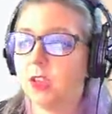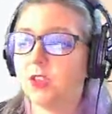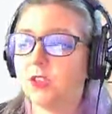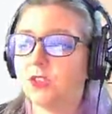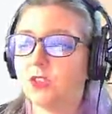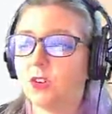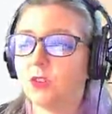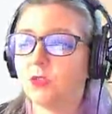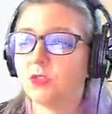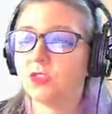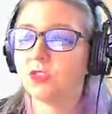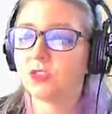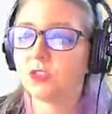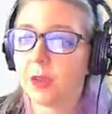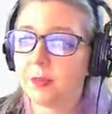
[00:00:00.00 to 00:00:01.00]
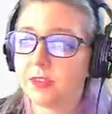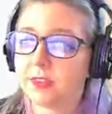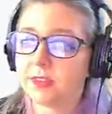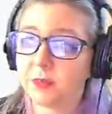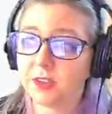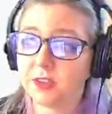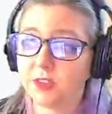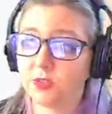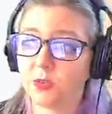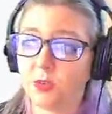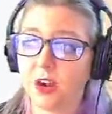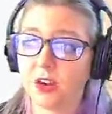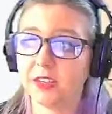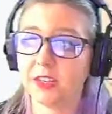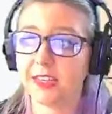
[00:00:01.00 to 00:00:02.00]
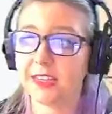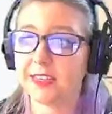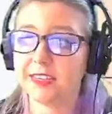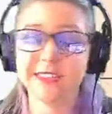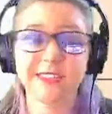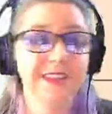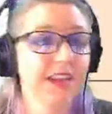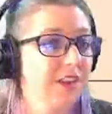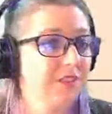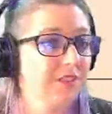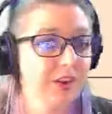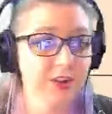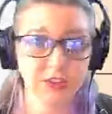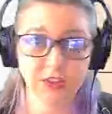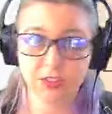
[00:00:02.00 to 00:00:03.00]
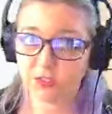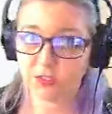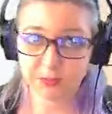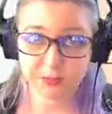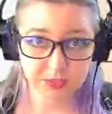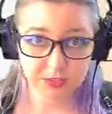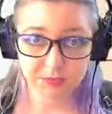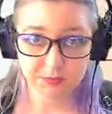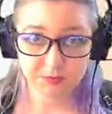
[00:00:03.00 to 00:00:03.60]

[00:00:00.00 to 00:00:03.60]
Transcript: So describing something as water-like is not a very good descriptor.